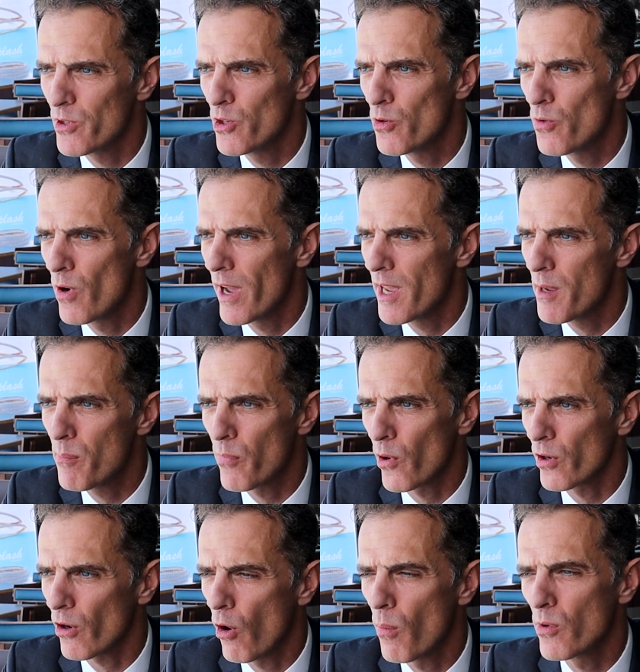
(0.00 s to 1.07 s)
you
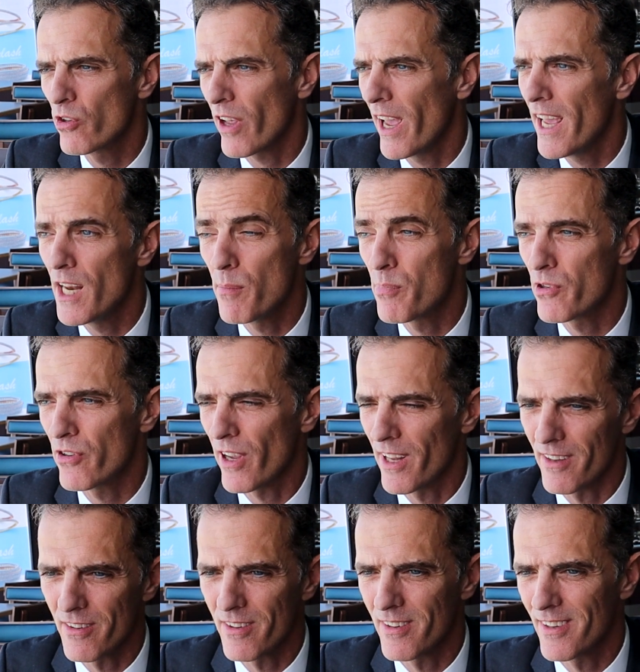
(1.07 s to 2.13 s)
import almost
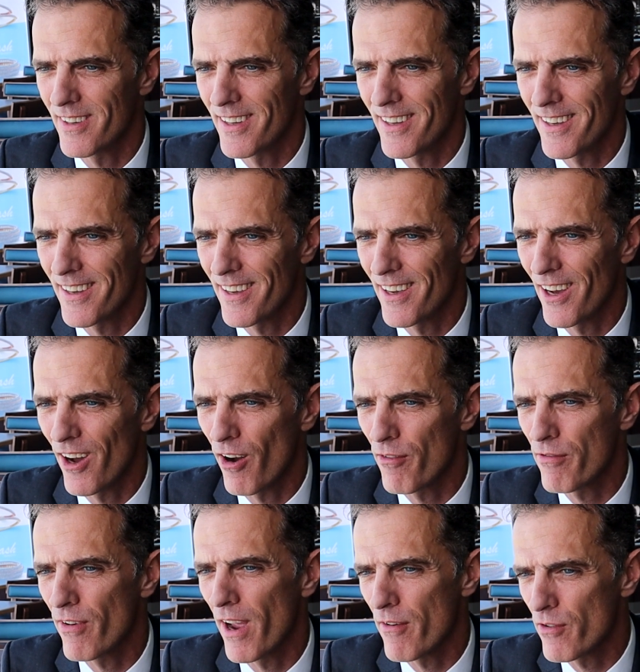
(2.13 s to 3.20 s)
80% of
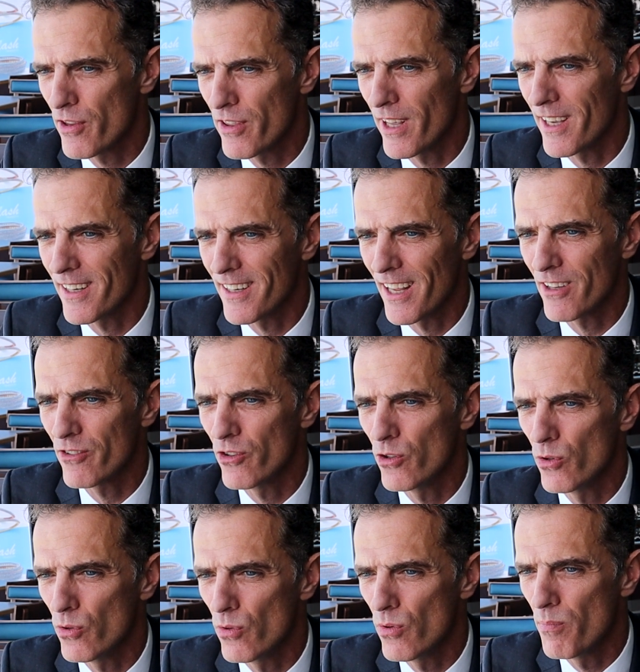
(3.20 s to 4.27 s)
everything that
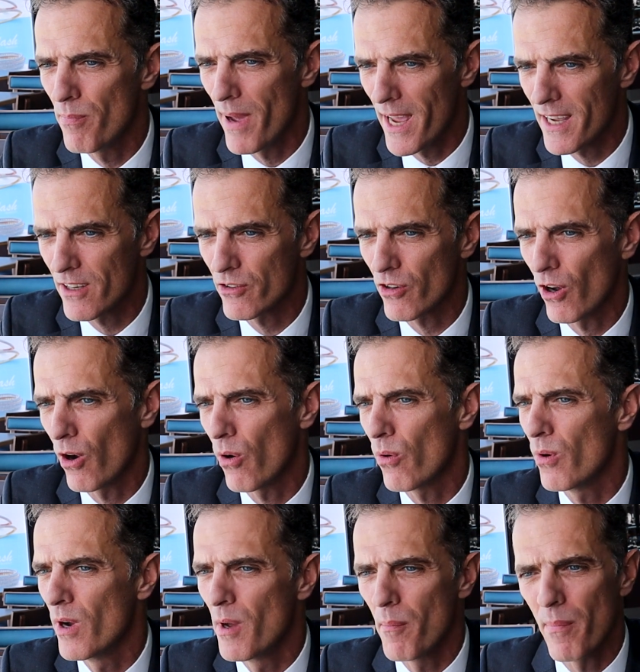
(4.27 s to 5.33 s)
you make. So
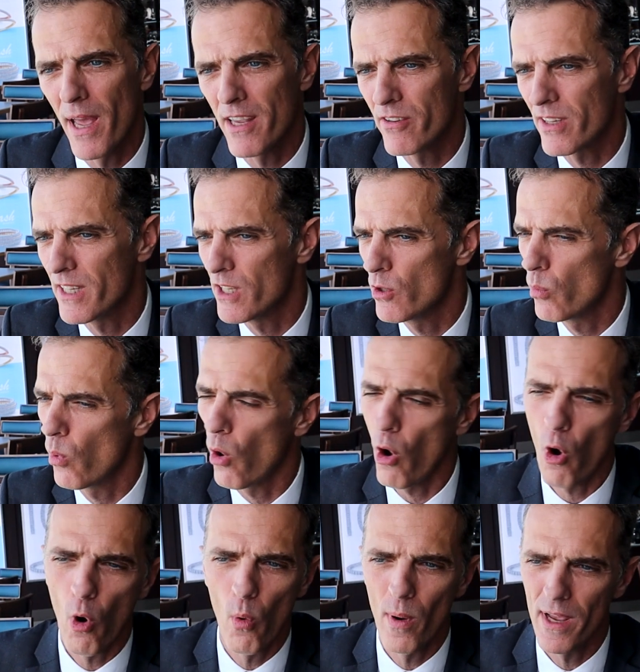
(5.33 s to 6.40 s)
basically you will
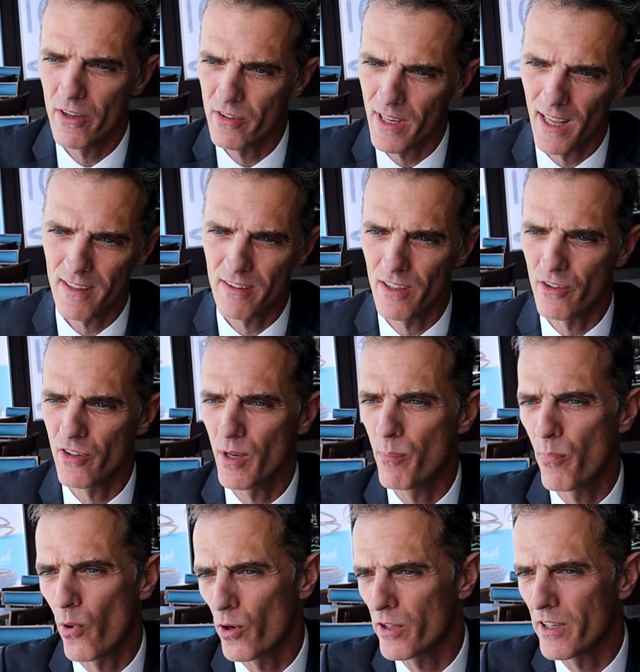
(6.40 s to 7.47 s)
always get this
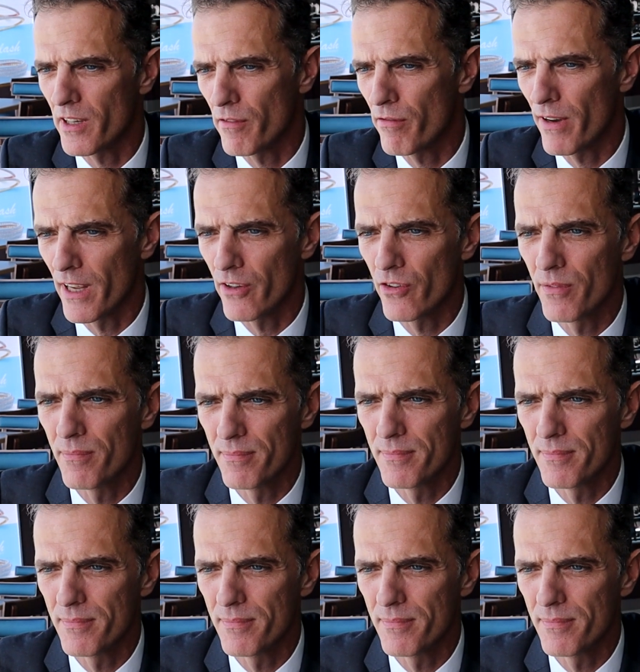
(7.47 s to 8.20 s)
imported inflation.